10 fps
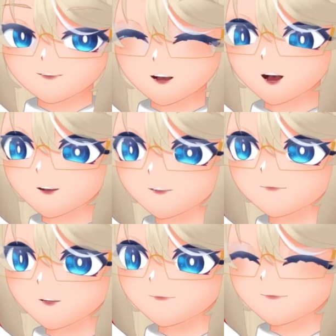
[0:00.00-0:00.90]

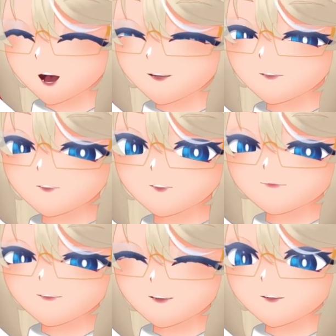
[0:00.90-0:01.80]
editable file
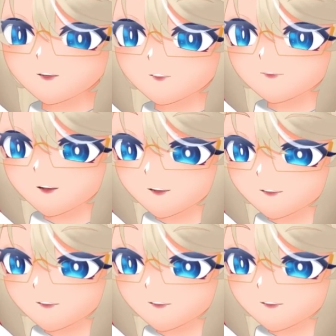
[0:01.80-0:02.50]
should be included.